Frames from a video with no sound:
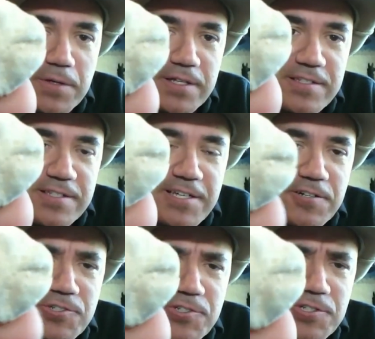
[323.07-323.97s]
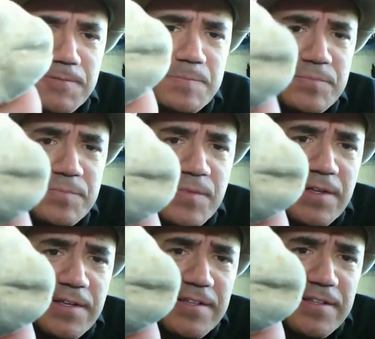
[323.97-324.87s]
but a sea urchin.
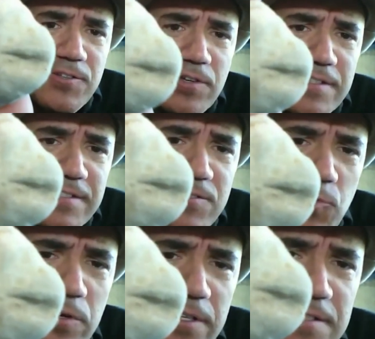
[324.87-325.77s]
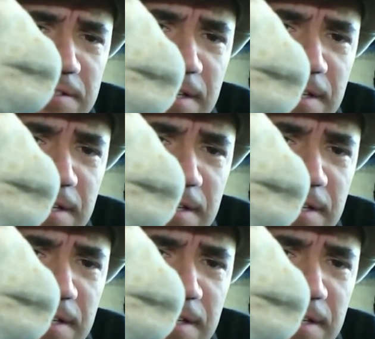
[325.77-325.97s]
You can sort of see